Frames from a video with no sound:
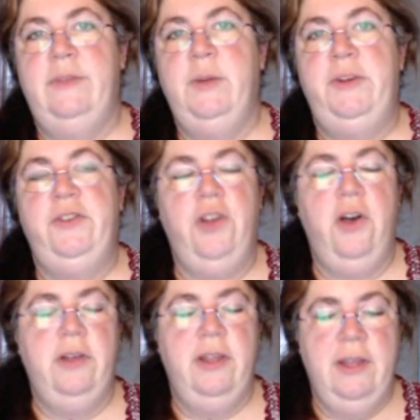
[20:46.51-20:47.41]
winter
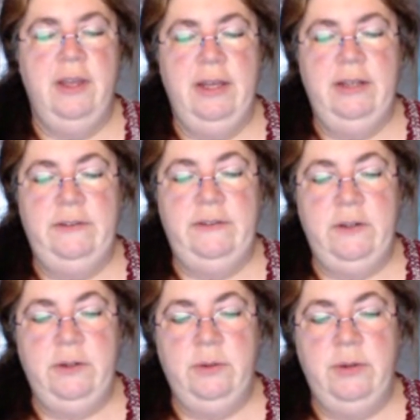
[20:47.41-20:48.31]
long.
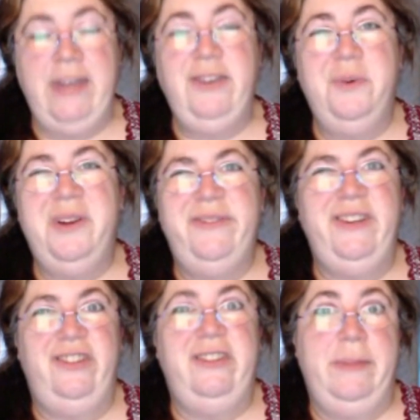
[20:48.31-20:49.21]
So I do want to
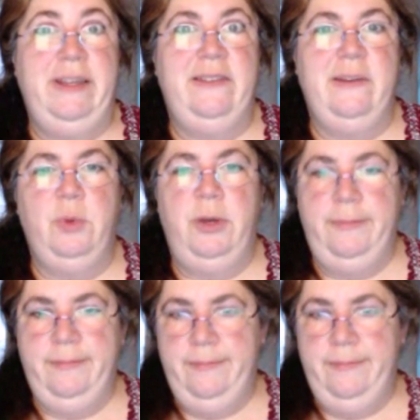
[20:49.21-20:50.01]
finish something at some point.